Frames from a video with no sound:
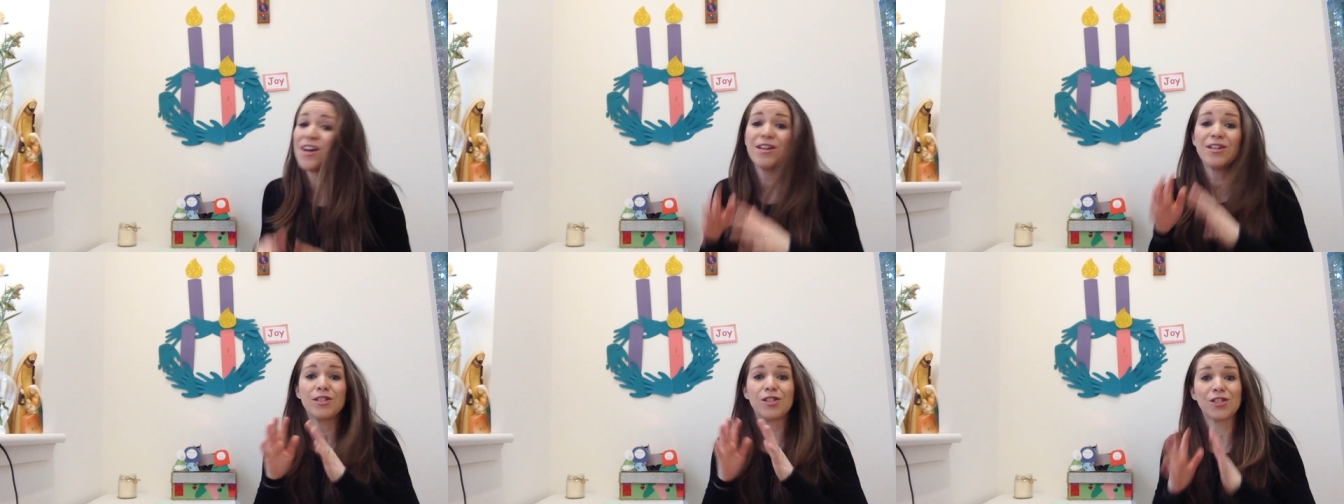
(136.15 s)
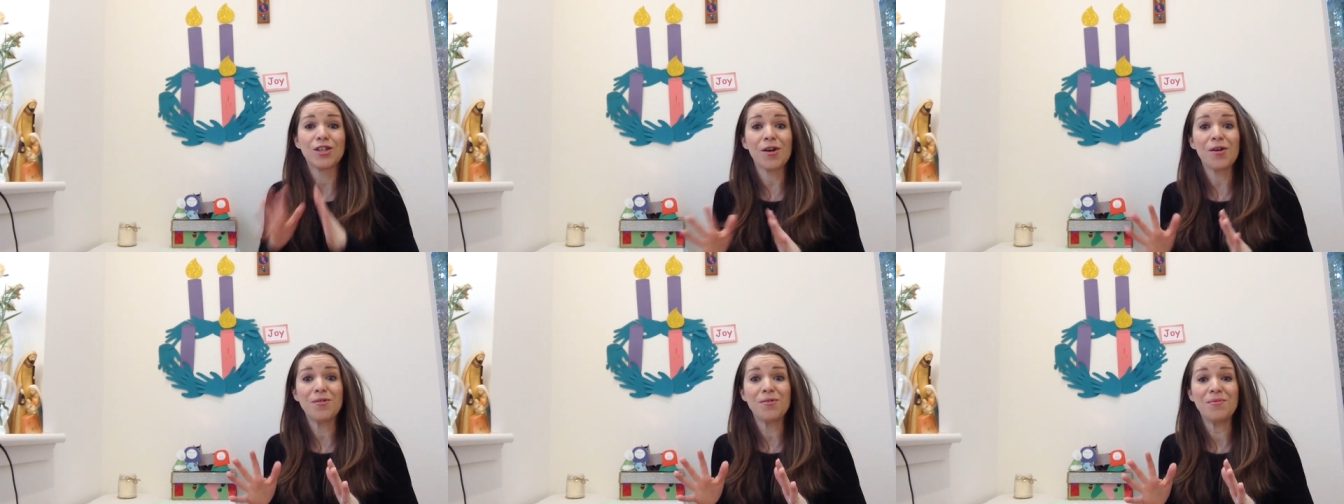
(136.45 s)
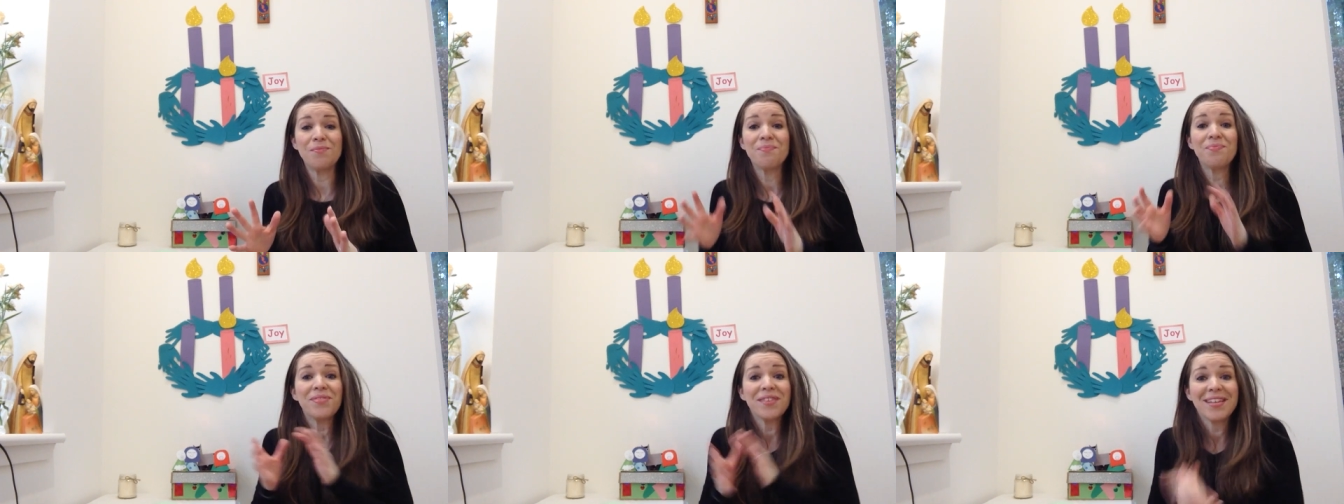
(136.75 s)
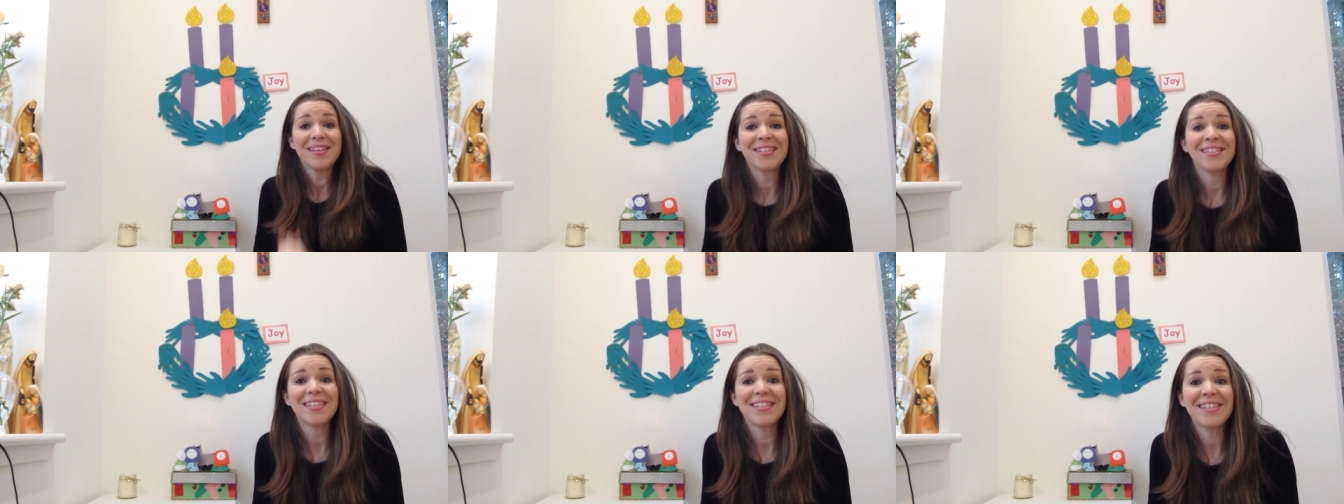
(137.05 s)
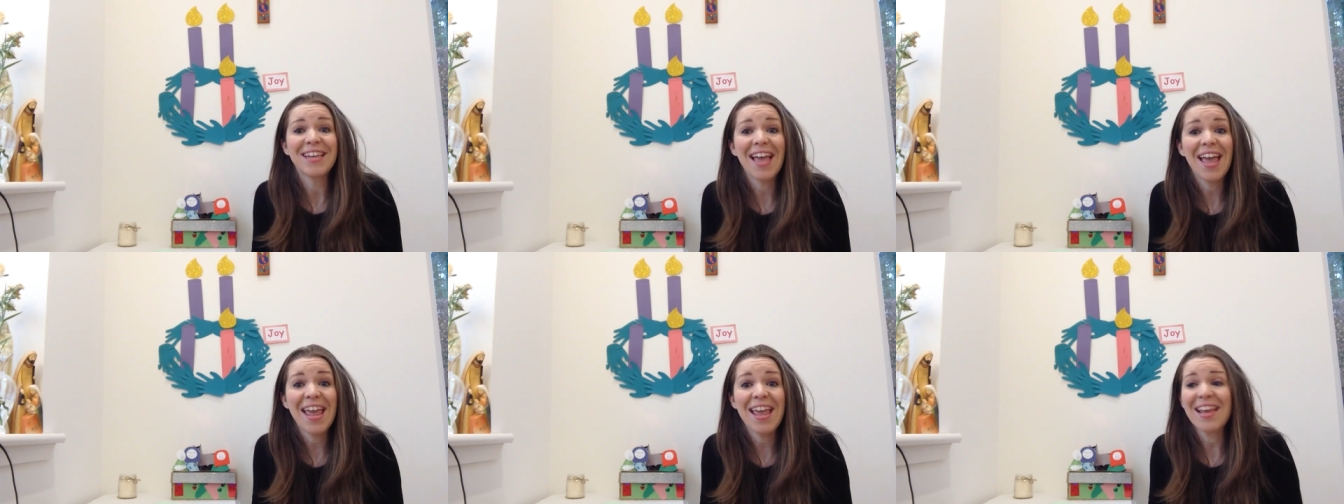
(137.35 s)
So
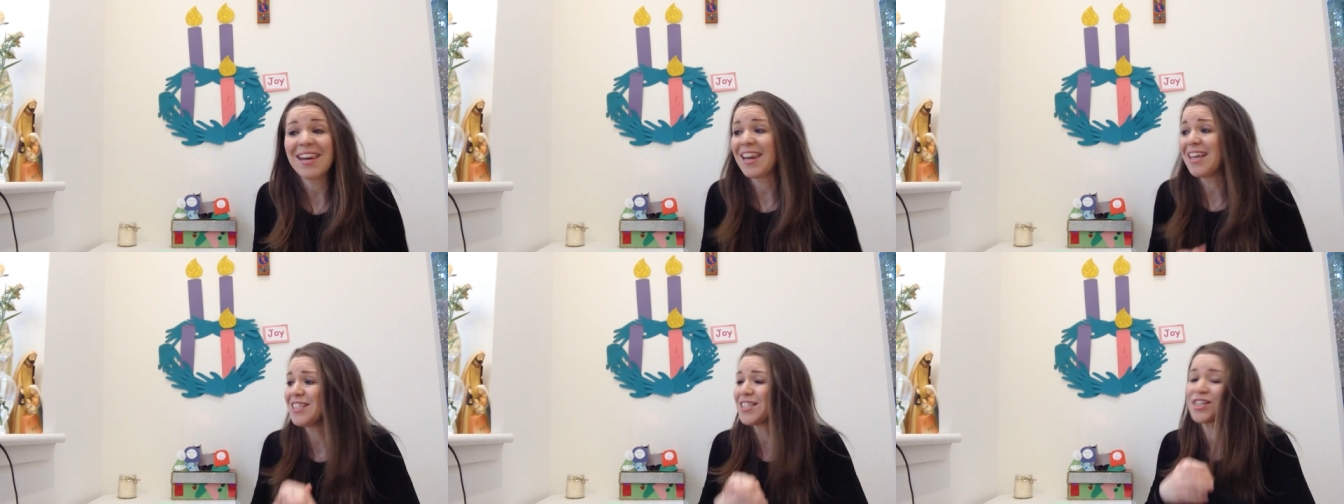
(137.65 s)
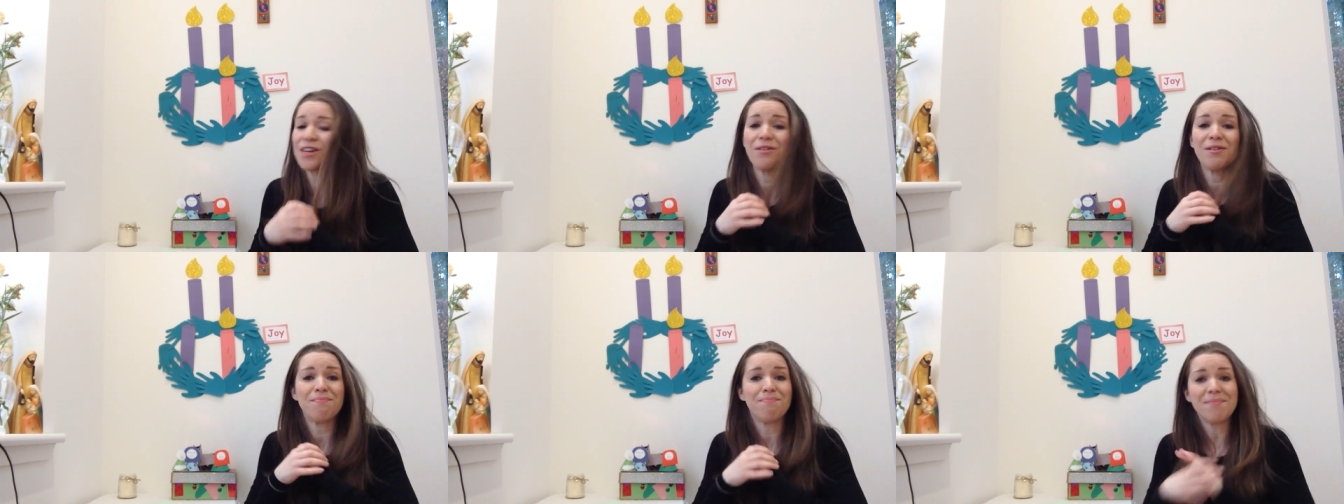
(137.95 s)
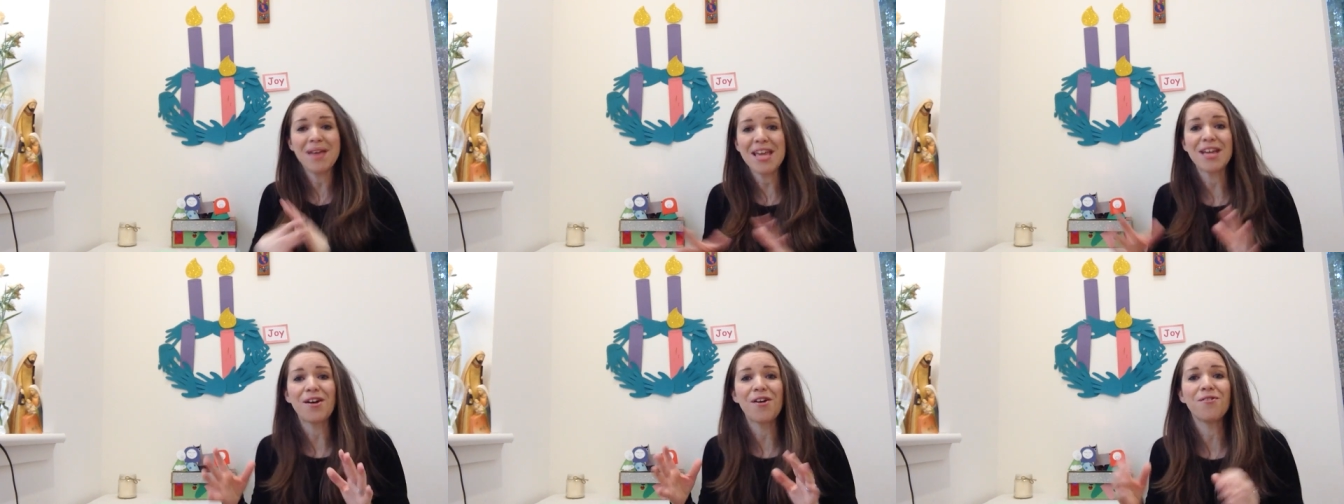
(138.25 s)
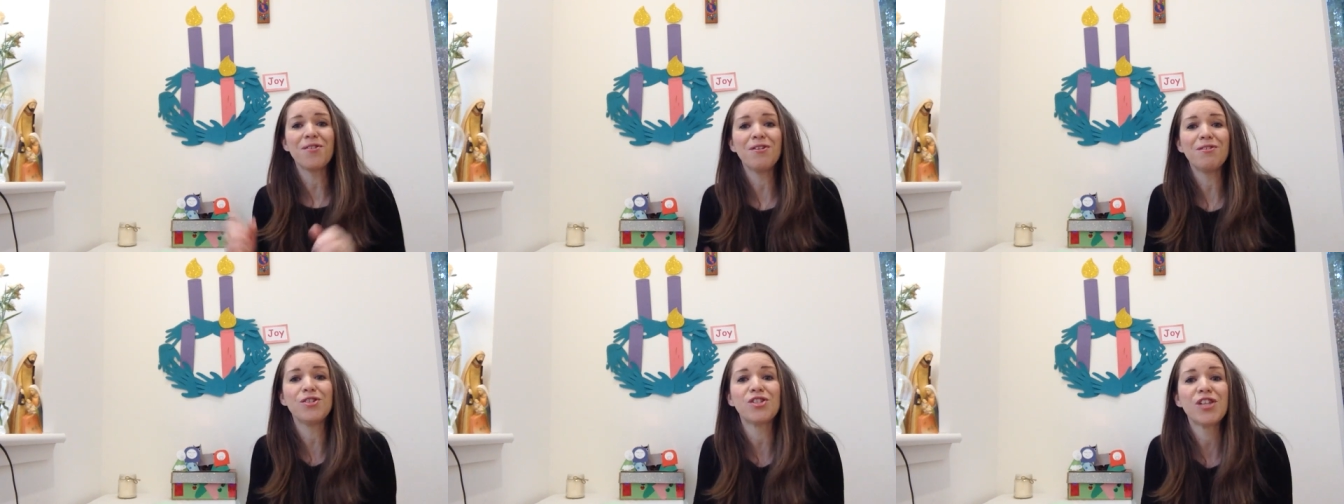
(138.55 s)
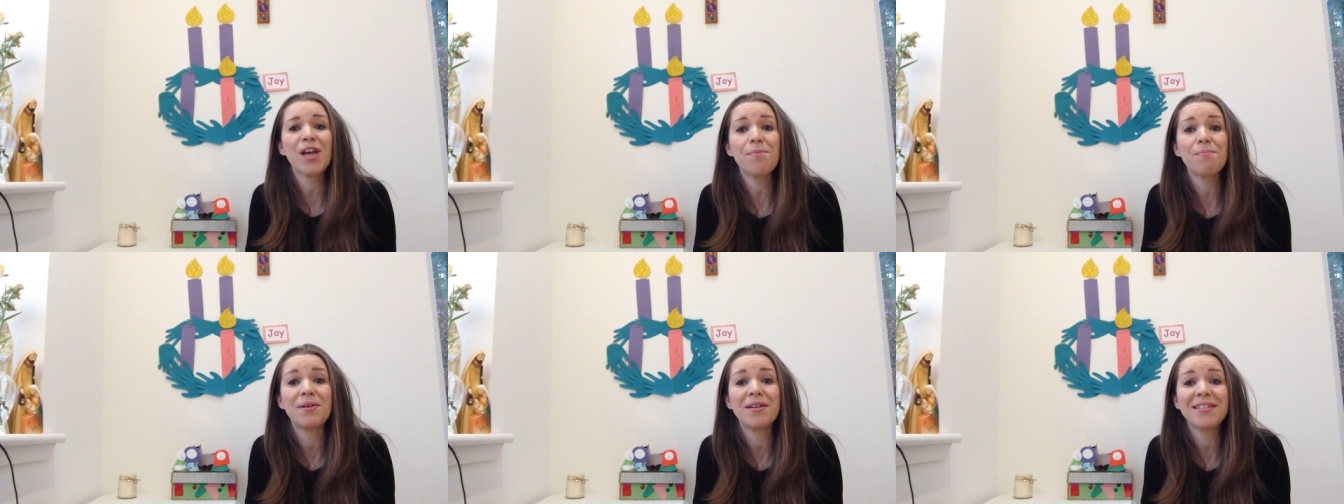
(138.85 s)
today, let's go and make our own
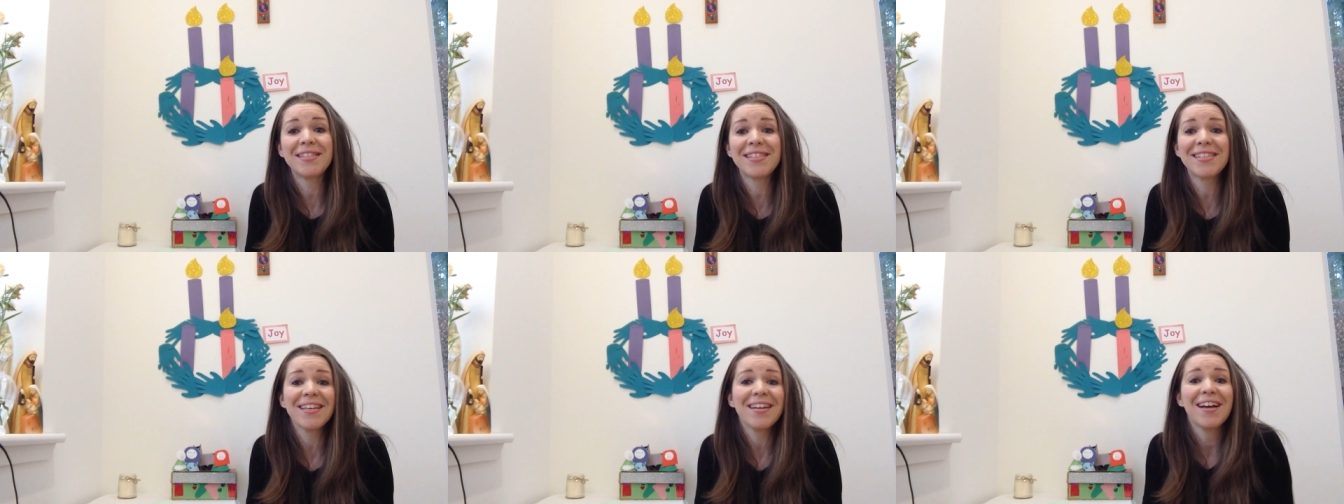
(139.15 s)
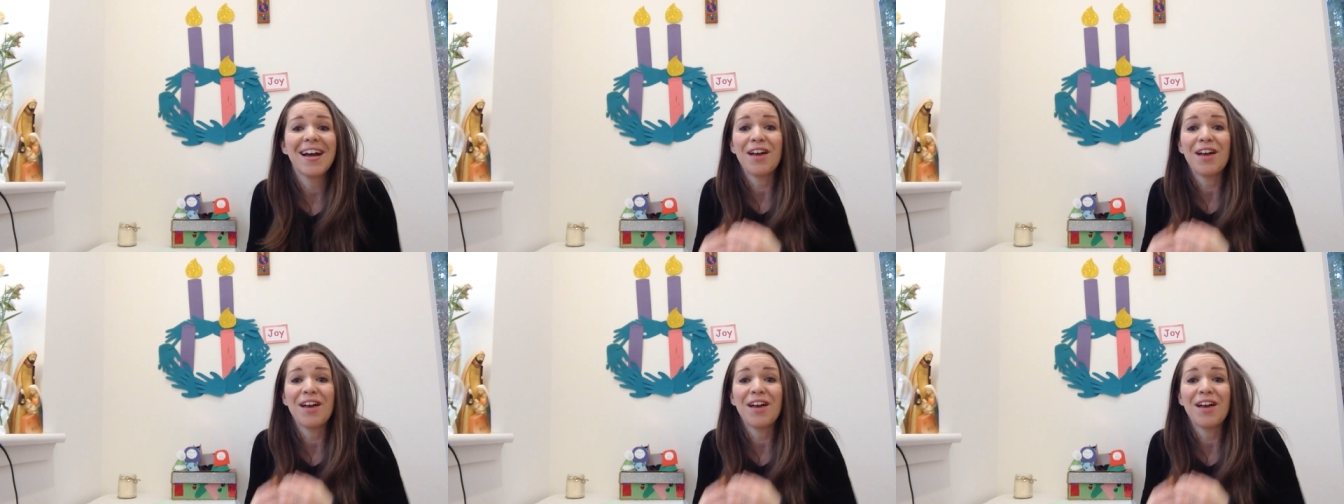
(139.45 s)
shepherds